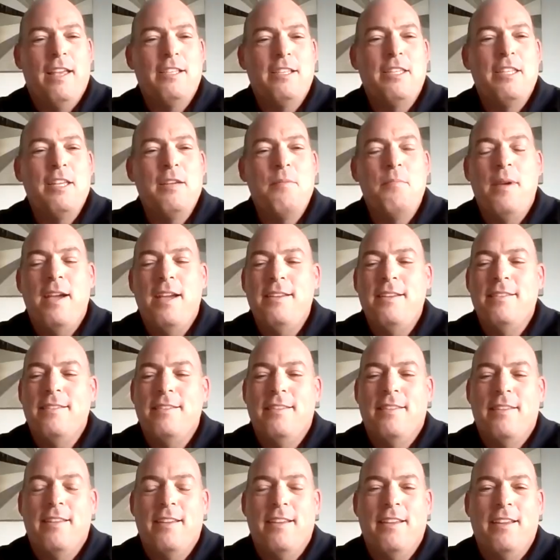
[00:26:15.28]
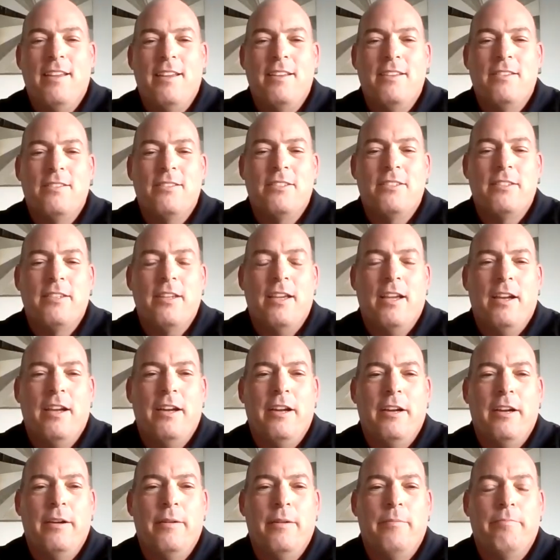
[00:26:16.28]
that's the amazing thing is
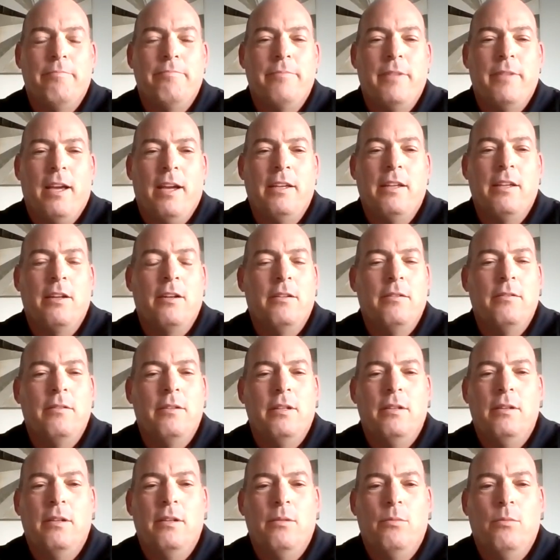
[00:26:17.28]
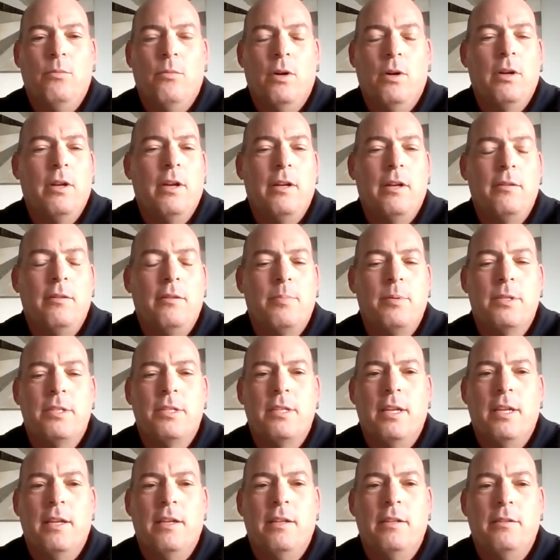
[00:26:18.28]
I can
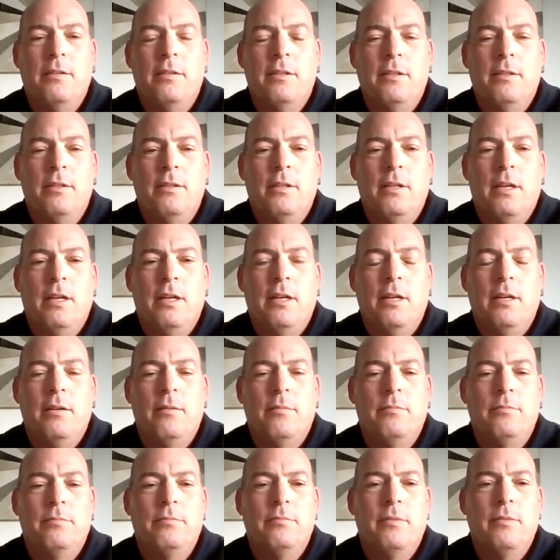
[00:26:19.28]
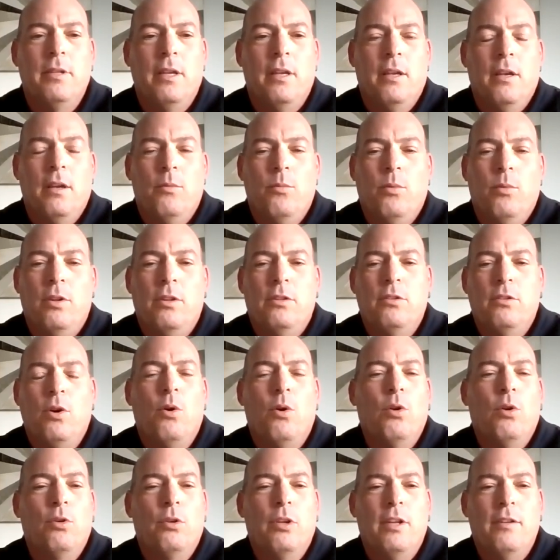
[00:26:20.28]
100% with
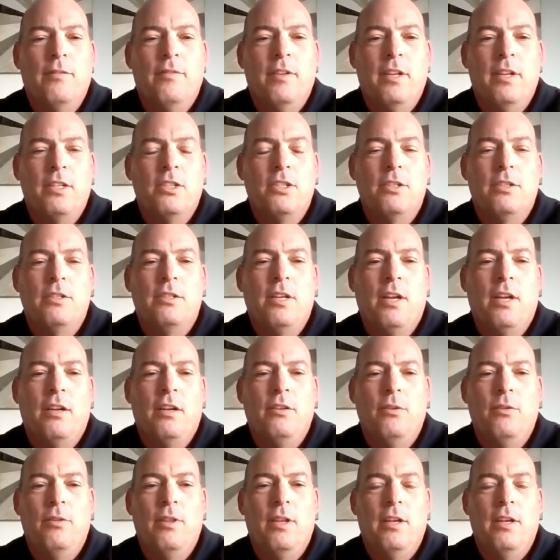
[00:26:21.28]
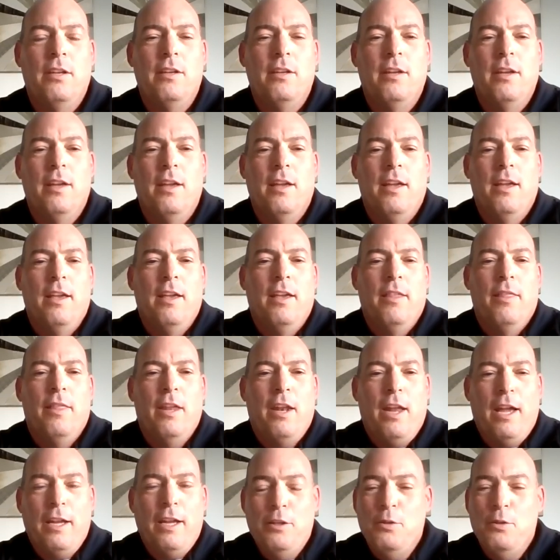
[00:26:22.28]
total conviction tell you that
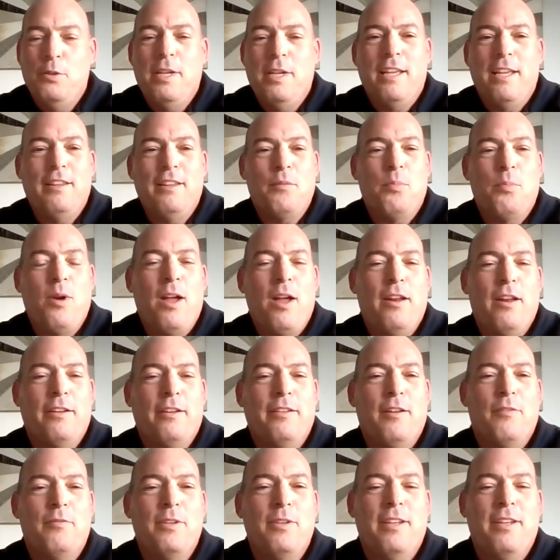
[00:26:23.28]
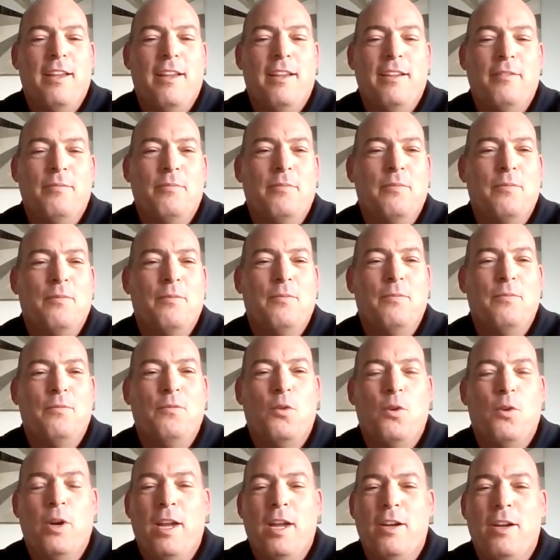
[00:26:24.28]
I do take the product every day,
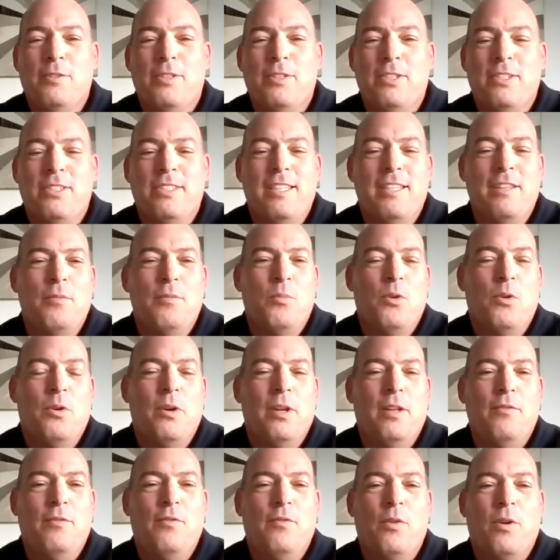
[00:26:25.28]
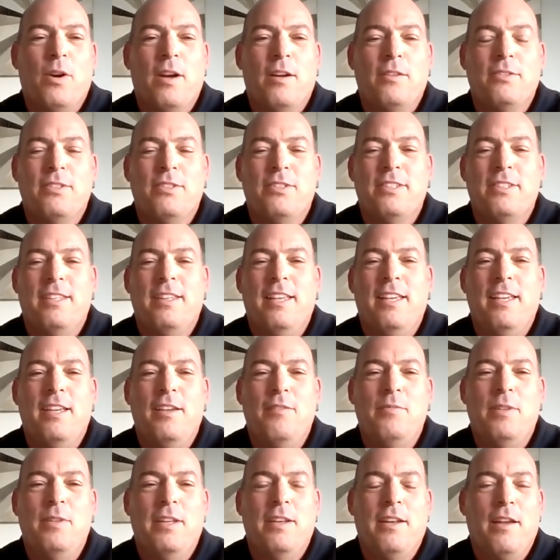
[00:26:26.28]
4 ounces in the morning, 4 ounces in the
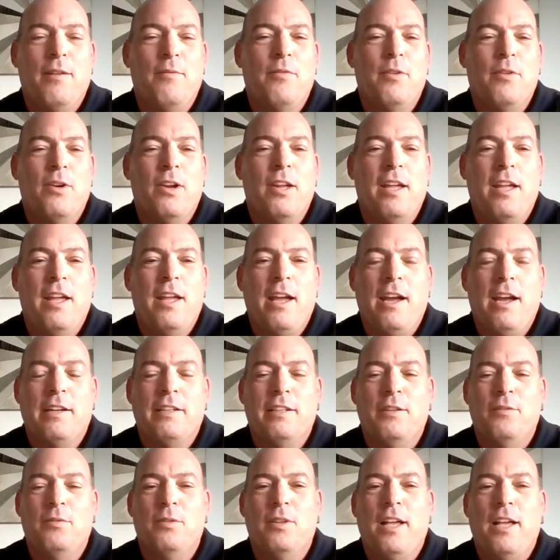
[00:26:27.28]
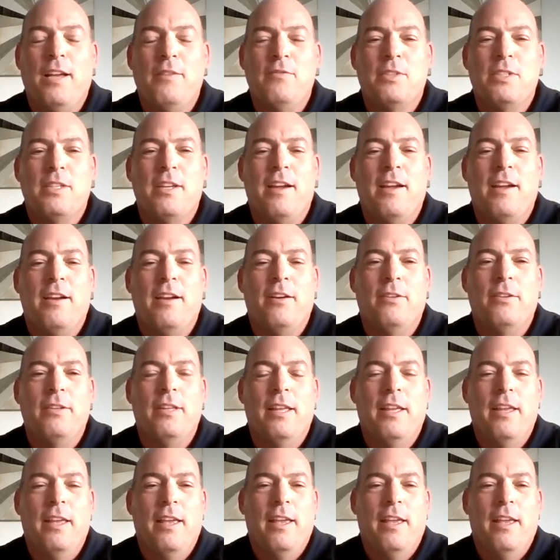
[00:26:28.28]
evening, a very active lifestyle.